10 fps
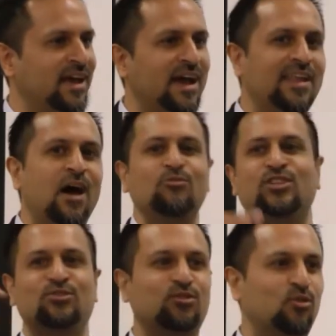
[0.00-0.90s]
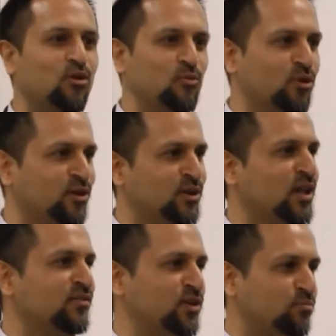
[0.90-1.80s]
announcing to the whole world all
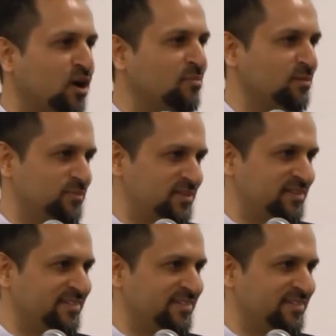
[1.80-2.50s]
of your problems.